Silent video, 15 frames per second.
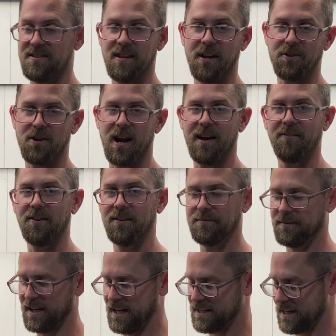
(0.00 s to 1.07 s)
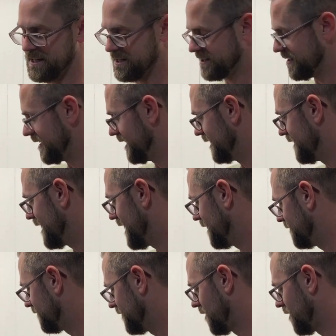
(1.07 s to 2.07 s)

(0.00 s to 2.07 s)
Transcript: nut driver, in case I just needed that.